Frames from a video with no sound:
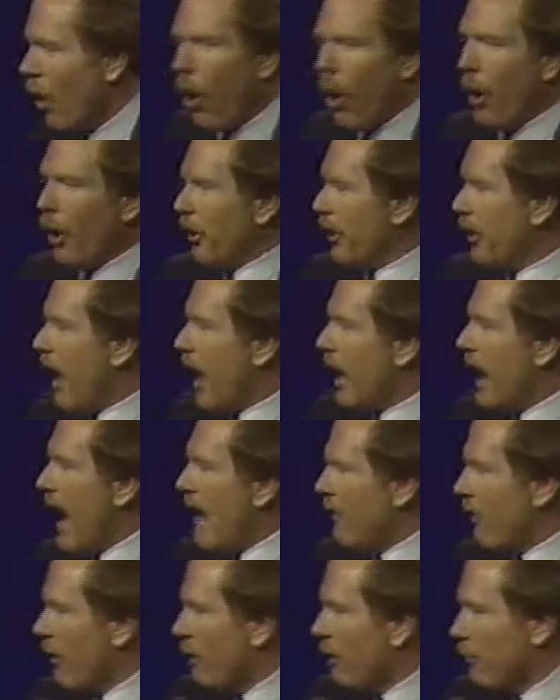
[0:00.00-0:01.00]
or you got to
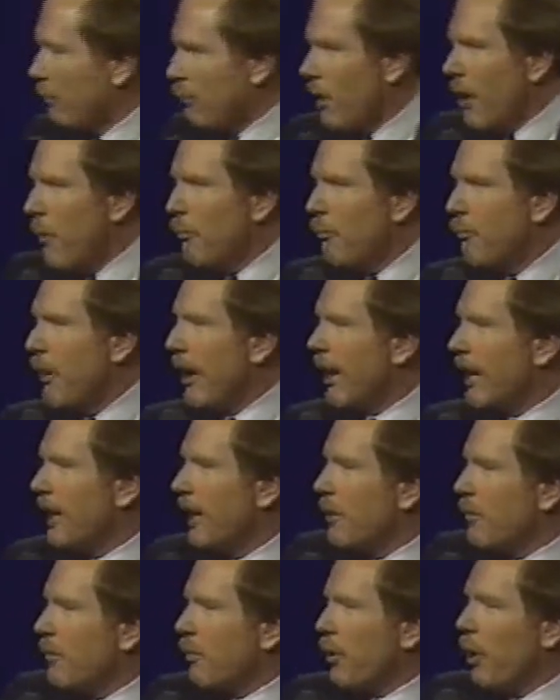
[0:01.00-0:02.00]
have a
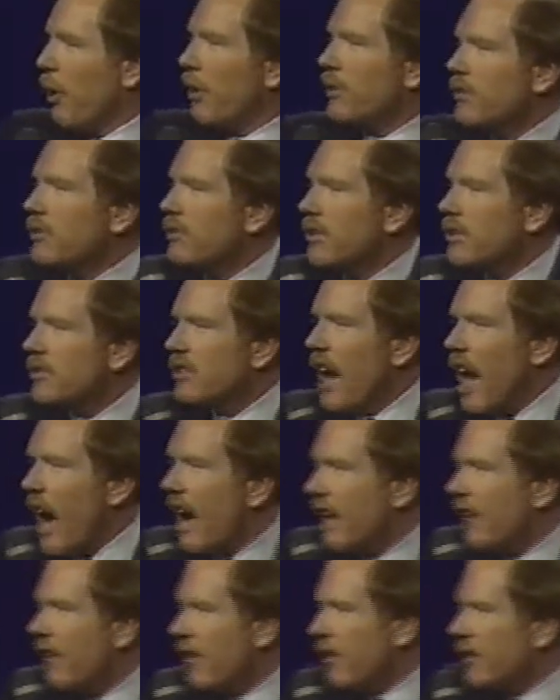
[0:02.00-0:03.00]
bigoted Puritan
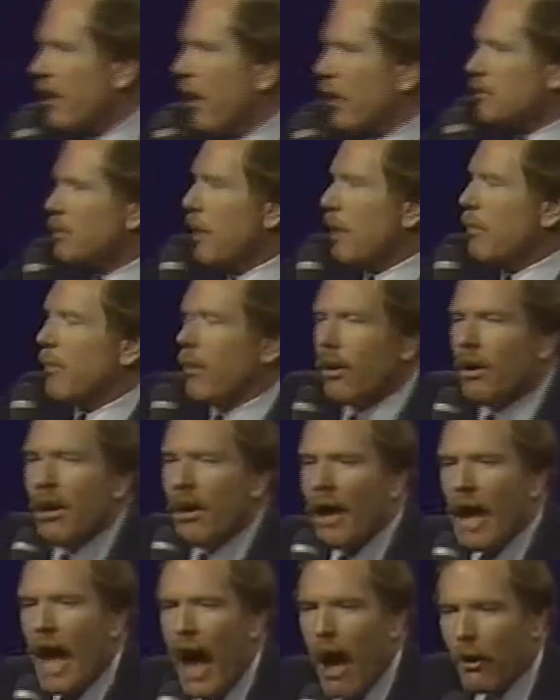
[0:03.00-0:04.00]
society that tells people
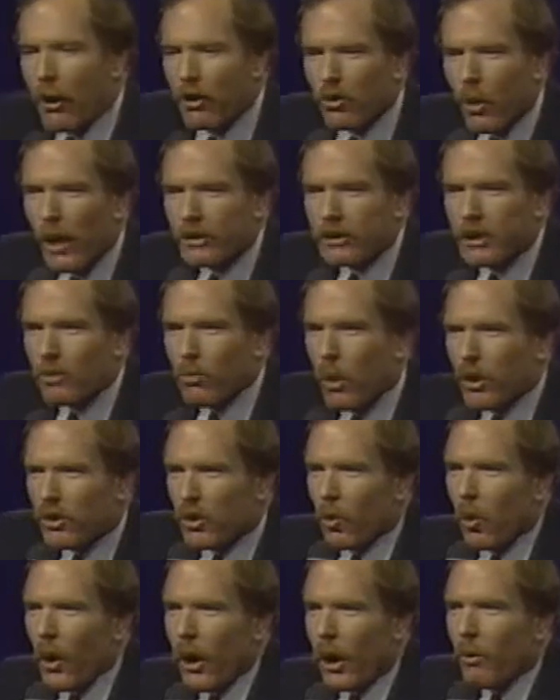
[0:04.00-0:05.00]
how to dress and what
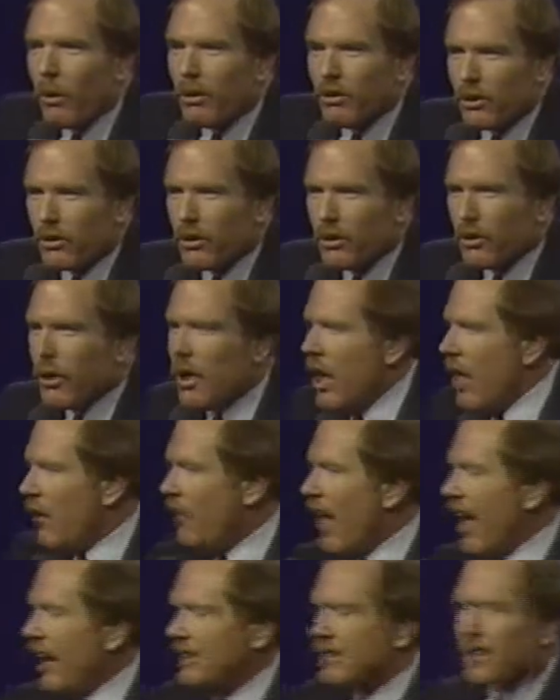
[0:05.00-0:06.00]
to wear and what to do.
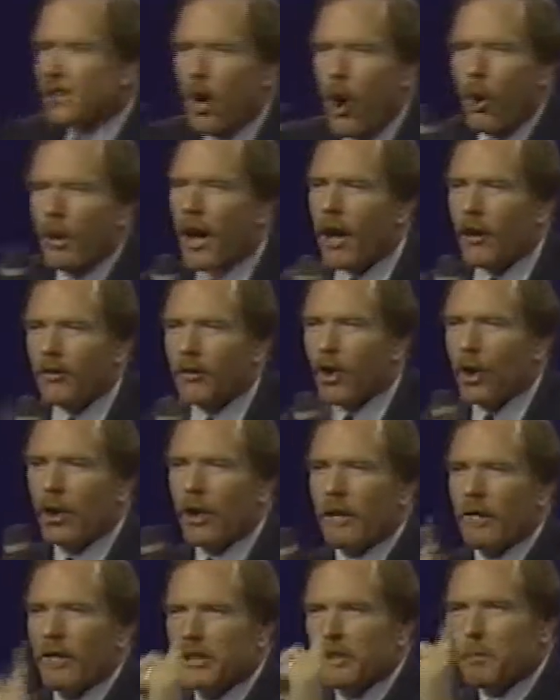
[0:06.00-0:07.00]
That's the only
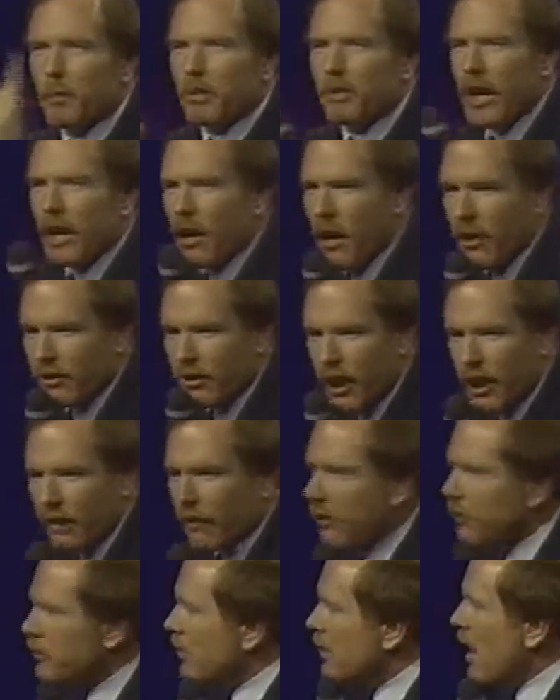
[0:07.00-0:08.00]
alternative that's presented on
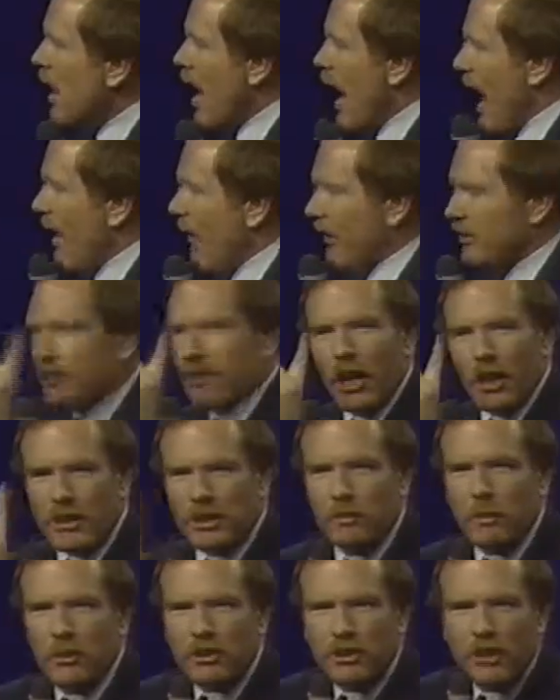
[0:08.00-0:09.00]
television, and that's
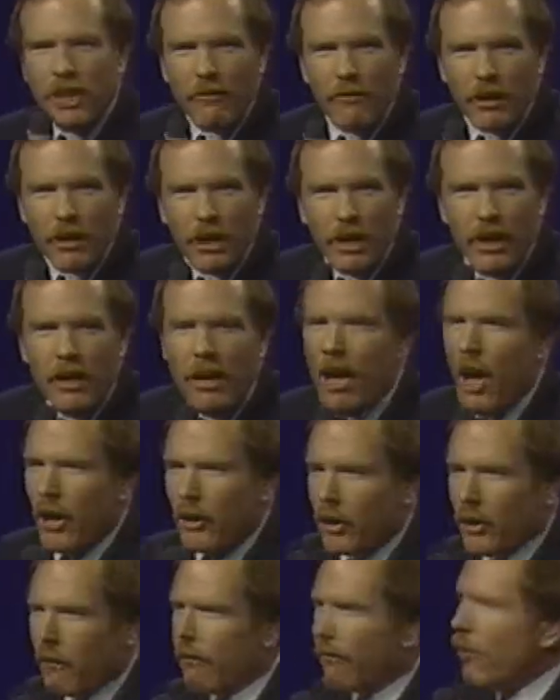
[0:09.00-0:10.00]
done specifically
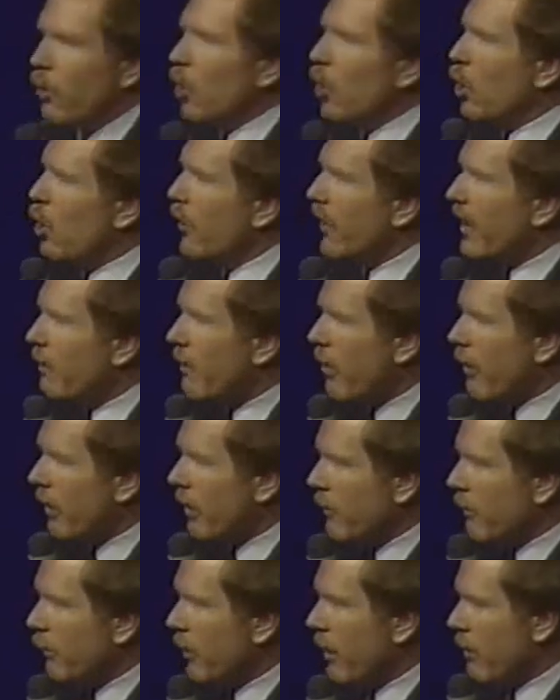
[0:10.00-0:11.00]
to fool the
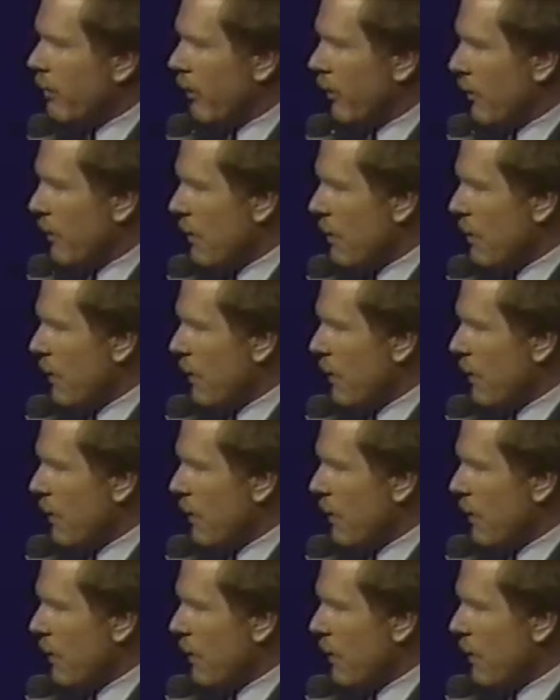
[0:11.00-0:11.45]
American people,